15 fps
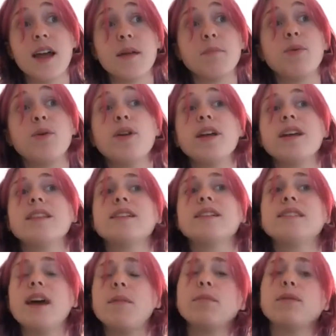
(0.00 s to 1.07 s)
and put it in the
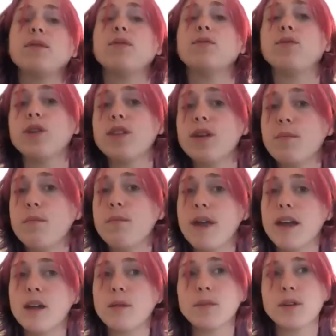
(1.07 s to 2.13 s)
temple of one of their
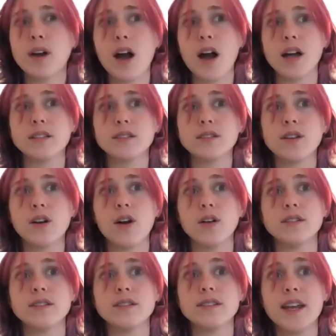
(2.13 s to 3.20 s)
made up gods
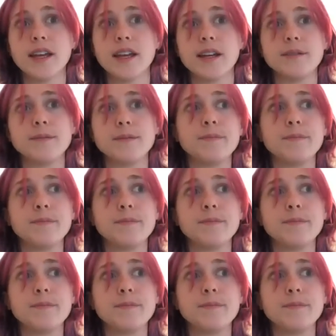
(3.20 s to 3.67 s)
called Dagon.